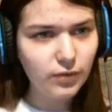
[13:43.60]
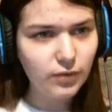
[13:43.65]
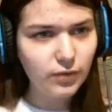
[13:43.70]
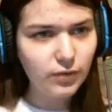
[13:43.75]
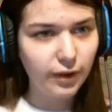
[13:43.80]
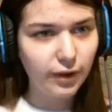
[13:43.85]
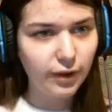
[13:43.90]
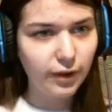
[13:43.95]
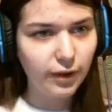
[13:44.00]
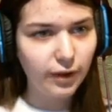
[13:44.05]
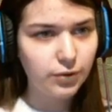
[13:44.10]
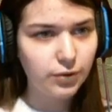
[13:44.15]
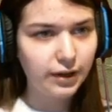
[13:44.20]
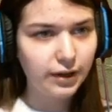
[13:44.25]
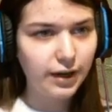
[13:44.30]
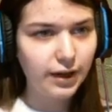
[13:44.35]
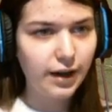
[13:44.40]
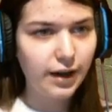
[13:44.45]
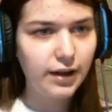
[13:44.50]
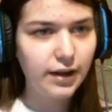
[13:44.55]
Like with
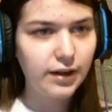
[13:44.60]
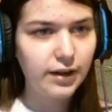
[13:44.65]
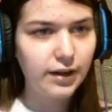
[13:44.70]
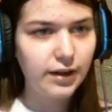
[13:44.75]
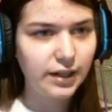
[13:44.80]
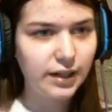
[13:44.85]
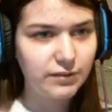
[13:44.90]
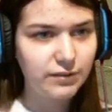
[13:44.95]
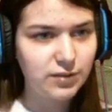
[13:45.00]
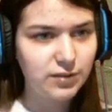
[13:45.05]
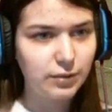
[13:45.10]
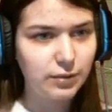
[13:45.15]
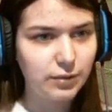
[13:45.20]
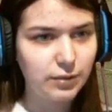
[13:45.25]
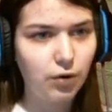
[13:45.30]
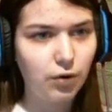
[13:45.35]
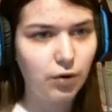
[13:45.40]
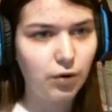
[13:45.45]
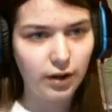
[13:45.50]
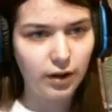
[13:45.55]
Torkai, it gives me
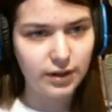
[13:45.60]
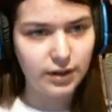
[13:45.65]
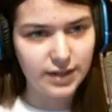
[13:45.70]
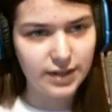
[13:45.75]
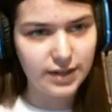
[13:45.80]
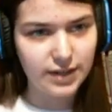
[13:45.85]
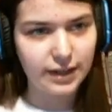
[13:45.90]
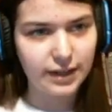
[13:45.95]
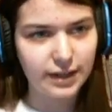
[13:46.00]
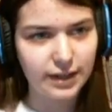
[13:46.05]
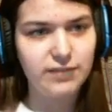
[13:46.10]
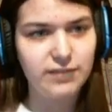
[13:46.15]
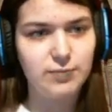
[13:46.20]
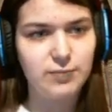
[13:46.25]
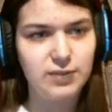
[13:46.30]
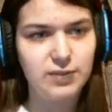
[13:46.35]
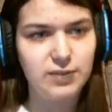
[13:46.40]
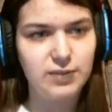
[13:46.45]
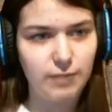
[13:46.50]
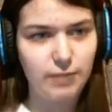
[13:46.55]
overall attack, it gives
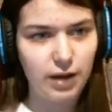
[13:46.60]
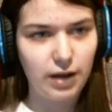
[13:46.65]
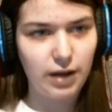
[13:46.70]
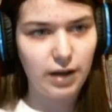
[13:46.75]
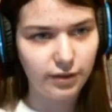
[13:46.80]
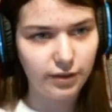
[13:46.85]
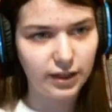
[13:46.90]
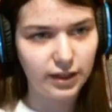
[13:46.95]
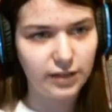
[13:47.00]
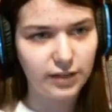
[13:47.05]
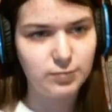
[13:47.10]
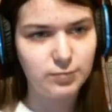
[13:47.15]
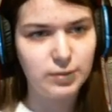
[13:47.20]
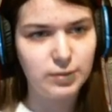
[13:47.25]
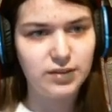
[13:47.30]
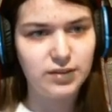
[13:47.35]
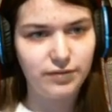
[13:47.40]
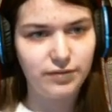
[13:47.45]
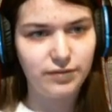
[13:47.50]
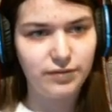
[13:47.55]
me some health, it gives me
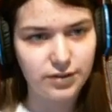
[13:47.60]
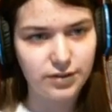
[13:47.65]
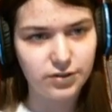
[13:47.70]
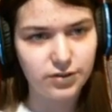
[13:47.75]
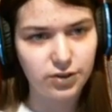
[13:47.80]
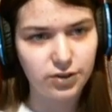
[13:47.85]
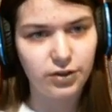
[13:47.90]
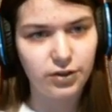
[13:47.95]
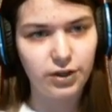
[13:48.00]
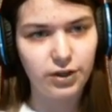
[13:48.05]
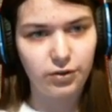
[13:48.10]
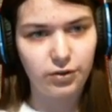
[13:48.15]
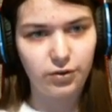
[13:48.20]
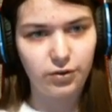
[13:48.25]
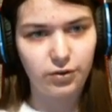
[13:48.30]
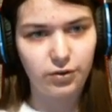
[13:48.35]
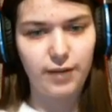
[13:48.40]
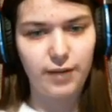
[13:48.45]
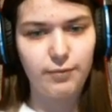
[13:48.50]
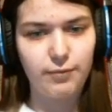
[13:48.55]
defense and critical
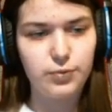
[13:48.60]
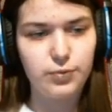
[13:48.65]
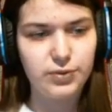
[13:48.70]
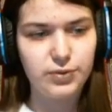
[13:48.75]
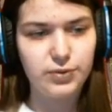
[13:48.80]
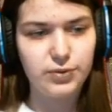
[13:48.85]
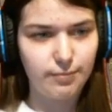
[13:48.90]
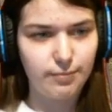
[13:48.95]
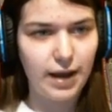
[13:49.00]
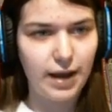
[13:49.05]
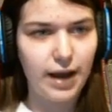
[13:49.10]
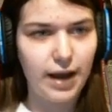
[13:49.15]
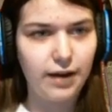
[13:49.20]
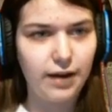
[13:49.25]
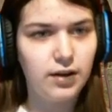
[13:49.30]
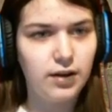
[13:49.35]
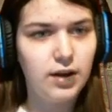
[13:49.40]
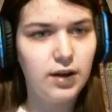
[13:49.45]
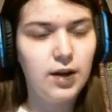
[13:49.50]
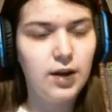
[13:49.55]
damage, which isn't
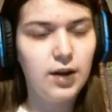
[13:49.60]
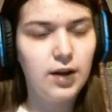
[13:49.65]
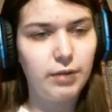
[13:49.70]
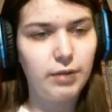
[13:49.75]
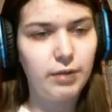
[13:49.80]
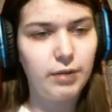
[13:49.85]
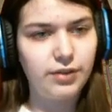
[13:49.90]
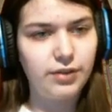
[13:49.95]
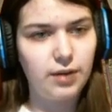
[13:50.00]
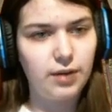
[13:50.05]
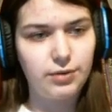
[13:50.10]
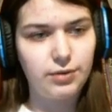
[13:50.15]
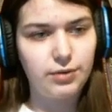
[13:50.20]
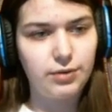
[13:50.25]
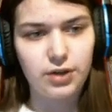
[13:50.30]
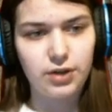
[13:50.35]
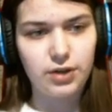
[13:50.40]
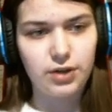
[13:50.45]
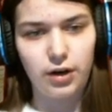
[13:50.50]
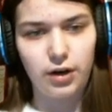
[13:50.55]
bad, but the
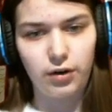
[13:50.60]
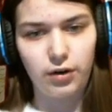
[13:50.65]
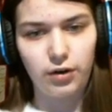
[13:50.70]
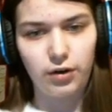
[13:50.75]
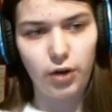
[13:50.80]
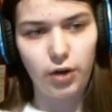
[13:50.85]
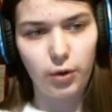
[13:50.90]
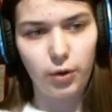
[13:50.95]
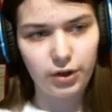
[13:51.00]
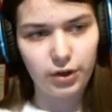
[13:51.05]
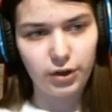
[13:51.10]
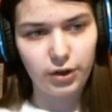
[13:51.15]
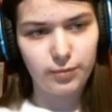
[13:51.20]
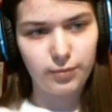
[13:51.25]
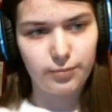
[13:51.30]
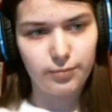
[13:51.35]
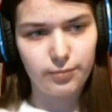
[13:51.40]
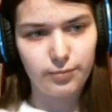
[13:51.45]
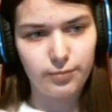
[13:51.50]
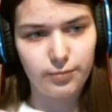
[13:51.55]
numbers are lower
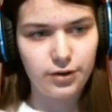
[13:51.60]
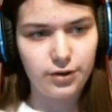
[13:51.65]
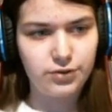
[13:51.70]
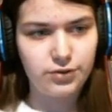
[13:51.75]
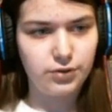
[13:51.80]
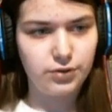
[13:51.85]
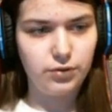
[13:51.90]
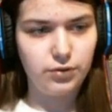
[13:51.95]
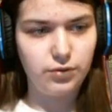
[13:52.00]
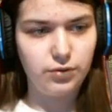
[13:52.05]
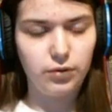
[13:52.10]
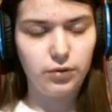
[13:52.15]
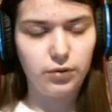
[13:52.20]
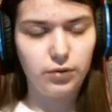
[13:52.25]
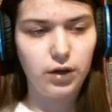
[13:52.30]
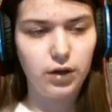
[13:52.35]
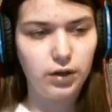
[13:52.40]
compared to